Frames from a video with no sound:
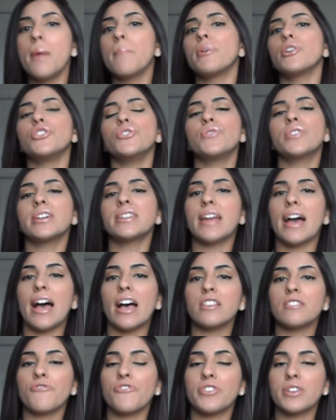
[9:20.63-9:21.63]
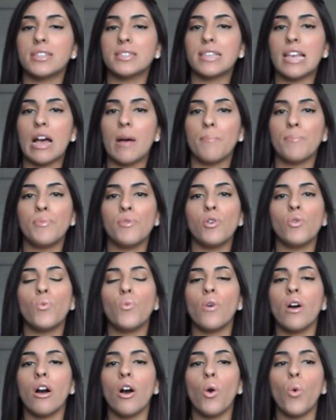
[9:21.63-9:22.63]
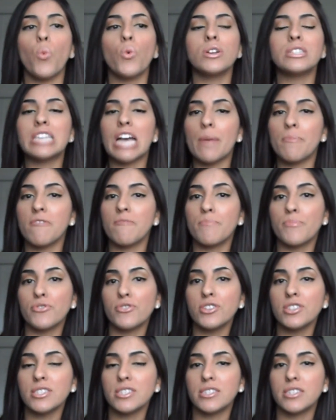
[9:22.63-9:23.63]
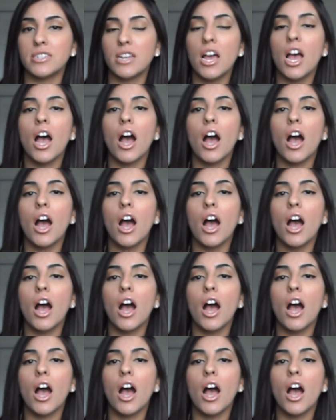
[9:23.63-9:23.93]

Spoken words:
But you can ask, for example, well, what type of person